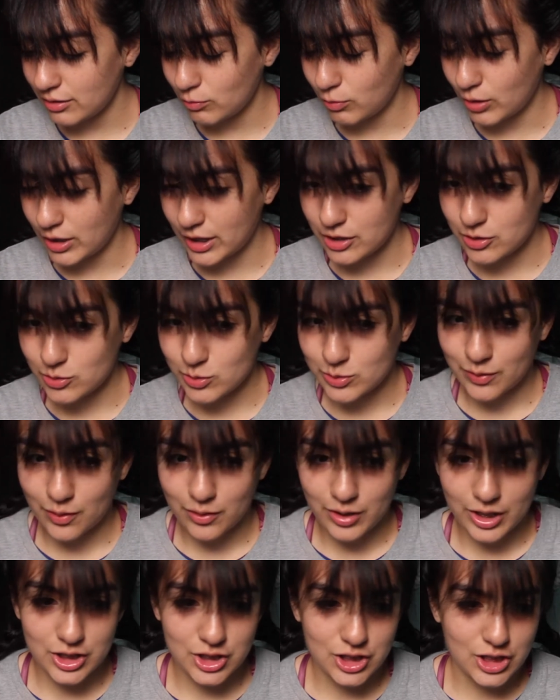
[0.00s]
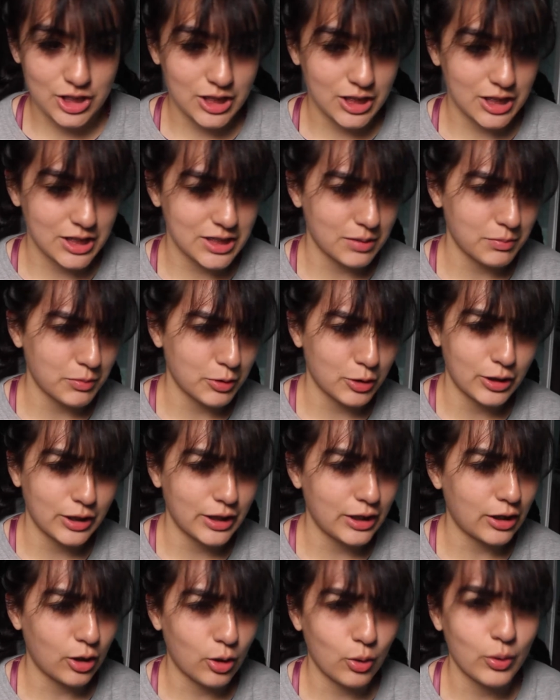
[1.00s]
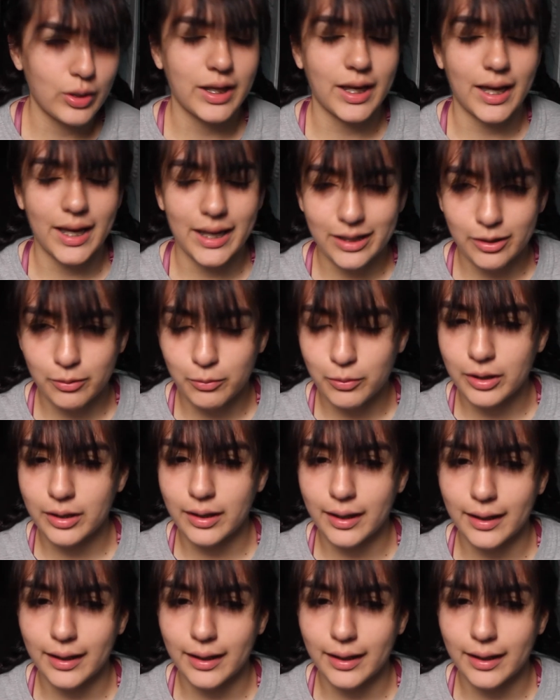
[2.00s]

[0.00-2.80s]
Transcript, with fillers: want to use foundation because I'm literally not going anywhere.